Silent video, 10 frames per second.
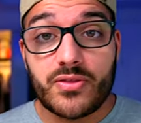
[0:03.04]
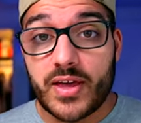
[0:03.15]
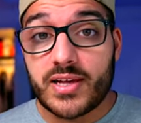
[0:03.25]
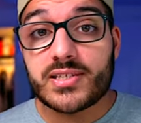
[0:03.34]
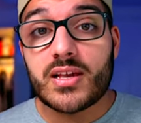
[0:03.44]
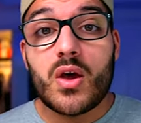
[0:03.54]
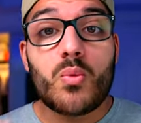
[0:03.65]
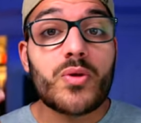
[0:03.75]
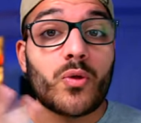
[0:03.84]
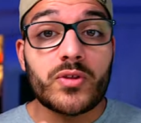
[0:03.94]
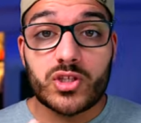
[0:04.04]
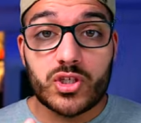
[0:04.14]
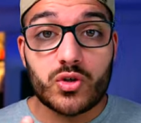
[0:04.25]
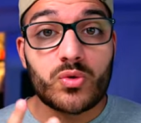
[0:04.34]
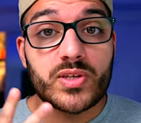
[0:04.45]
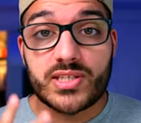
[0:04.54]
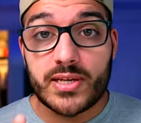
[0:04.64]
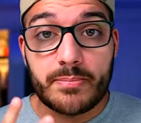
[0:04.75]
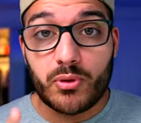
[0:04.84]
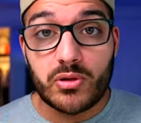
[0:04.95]
this with only two
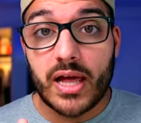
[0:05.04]
simple